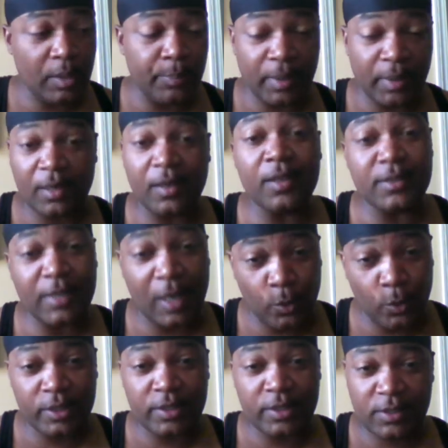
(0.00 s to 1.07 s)
because I
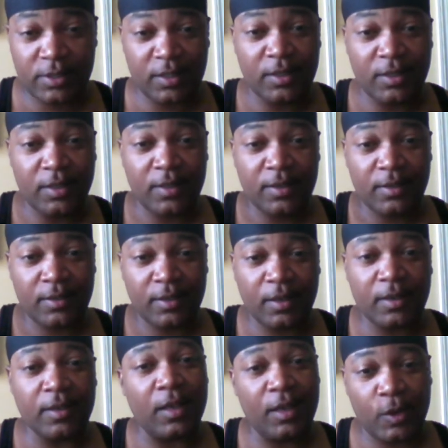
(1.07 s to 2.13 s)
want to see
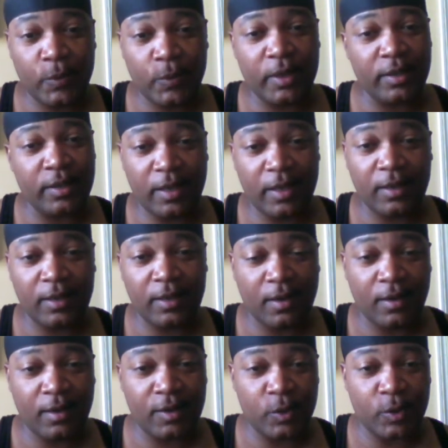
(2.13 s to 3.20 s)
Canelo
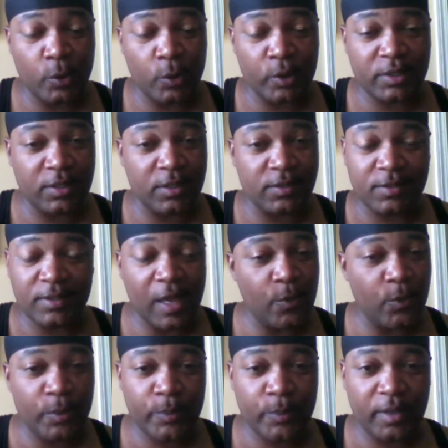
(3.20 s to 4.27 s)
and Ortiz.
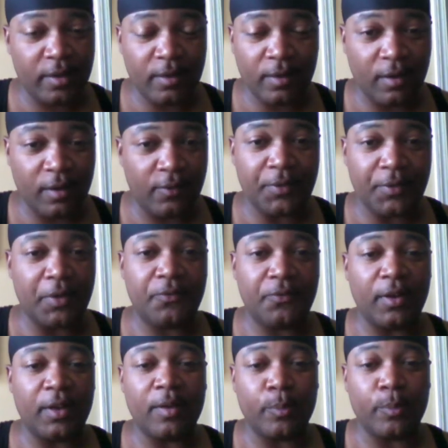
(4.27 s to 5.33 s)
That would be a
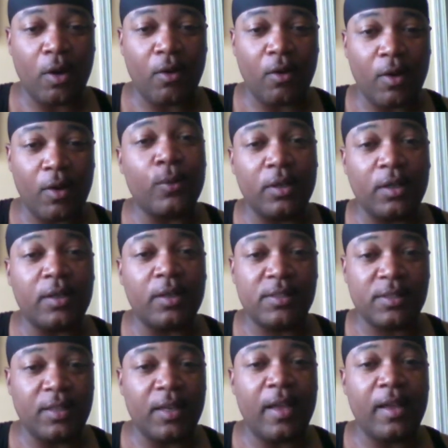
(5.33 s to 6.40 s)
fucking brawl. I would love to
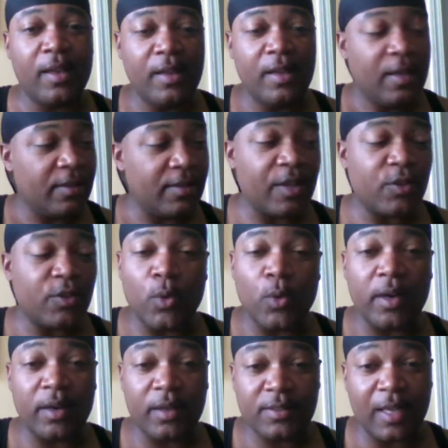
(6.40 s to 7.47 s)
see that. That's
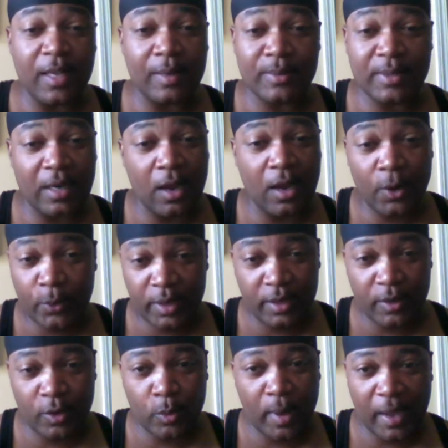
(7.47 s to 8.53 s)
one of the times that I already
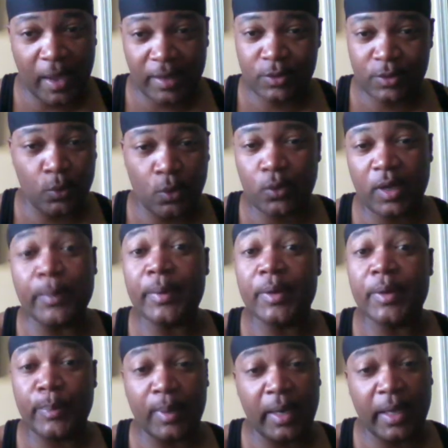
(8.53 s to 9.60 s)
know boxing won't come
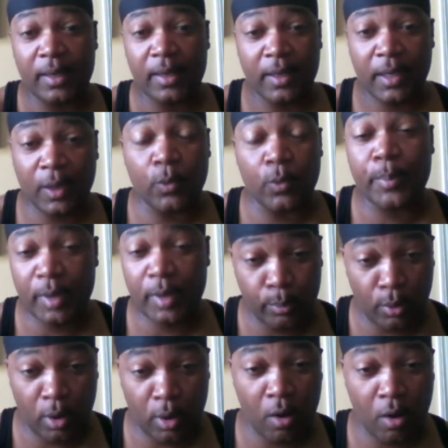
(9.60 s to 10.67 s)
into play. It would be a
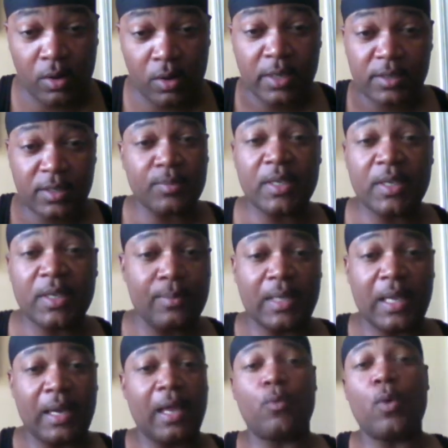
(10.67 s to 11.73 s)
brawl. Sometimes
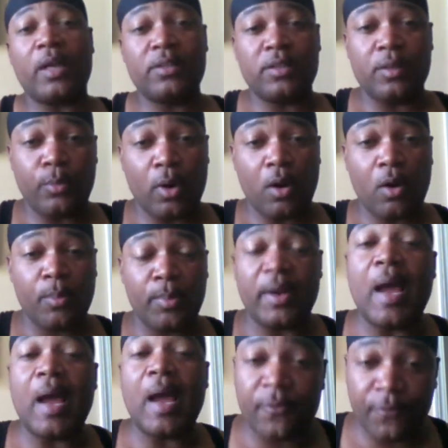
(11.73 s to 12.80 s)
I like watching a brawl, but
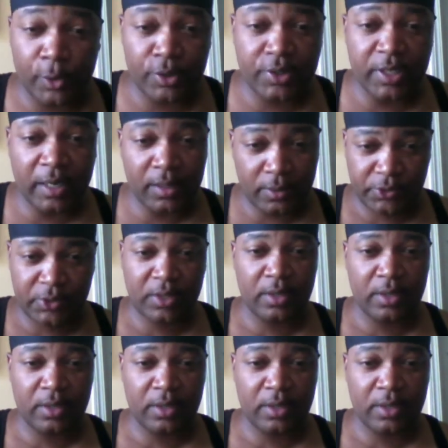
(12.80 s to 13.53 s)
I prefer technical